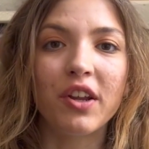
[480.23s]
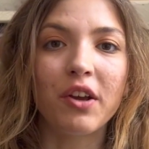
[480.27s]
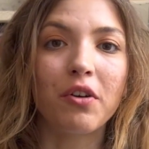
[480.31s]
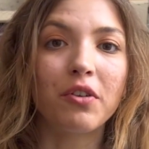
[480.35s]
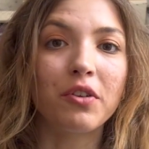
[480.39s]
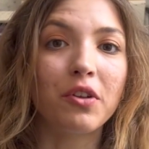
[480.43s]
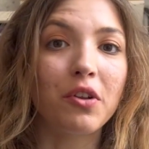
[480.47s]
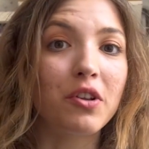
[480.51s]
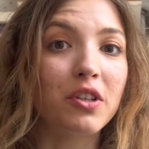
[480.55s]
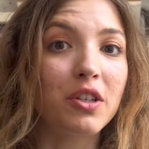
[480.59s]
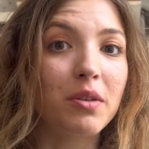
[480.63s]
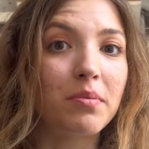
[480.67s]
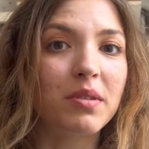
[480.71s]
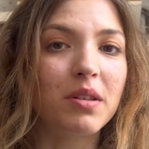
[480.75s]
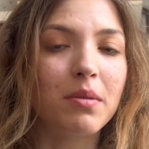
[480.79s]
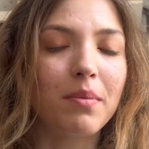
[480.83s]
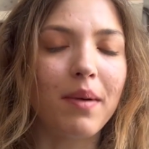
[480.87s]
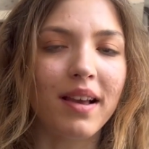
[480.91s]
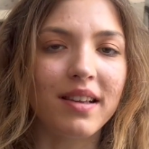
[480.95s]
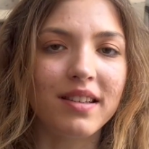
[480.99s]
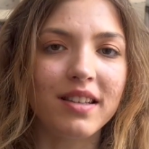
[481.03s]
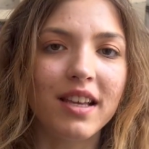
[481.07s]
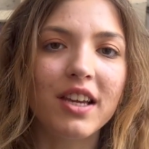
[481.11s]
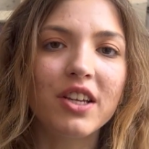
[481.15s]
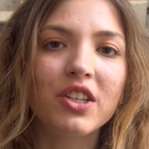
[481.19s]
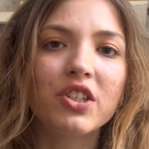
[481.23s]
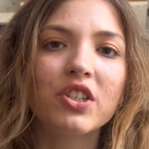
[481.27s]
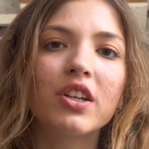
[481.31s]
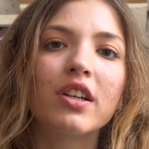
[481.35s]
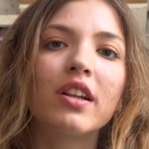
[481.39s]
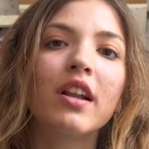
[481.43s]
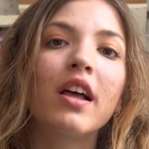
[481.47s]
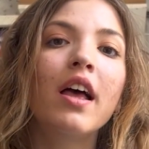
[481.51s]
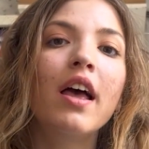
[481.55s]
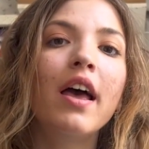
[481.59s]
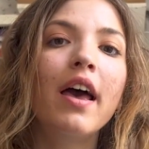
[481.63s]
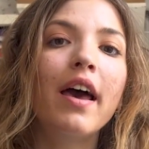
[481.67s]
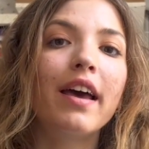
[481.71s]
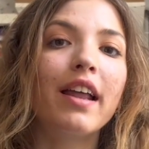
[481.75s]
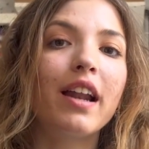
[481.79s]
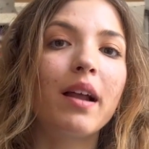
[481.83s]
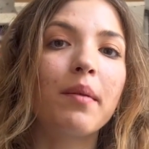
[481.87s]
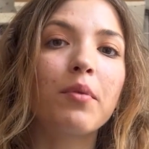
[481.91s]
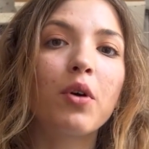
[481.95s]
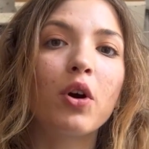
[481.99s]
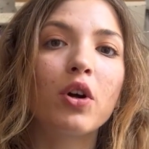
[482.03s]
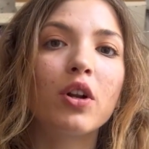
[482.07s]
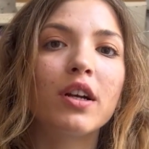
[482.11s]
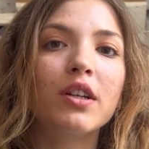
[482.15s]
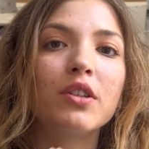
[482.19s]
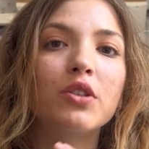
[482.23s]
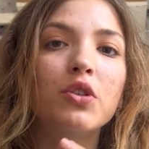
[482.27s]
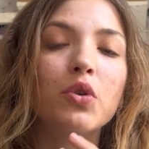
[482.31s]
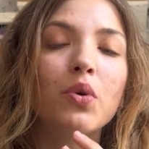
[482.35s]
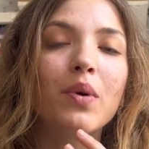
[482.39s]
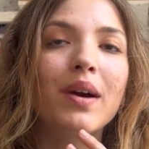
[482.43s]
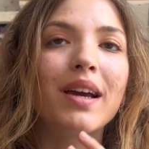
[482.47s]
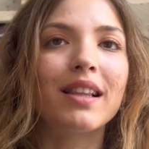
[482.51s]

in continuous optimization, and I'm gonna do